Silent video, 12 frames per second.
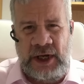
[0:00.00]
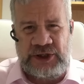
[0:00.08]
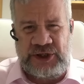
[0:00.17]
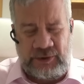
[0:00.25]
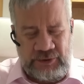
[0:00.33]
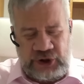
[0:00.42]

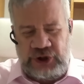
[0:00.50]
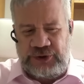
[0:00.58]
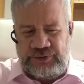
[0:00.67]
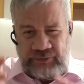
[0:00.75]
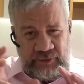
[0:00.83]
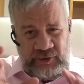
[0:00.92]
So, just
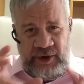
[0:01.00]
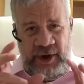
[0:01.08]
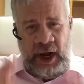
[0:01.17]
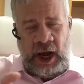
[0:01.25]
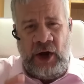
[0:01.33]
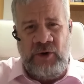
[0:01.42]

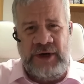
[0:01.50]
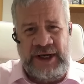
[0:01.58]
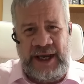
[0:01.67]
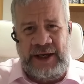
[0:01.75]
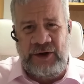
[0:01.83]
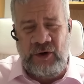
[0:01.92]
honing
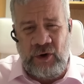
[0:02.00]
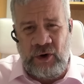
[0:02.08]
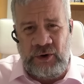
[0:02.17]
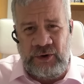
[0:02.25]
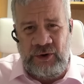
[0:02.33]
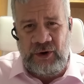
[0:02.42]
in
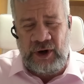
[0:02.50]
on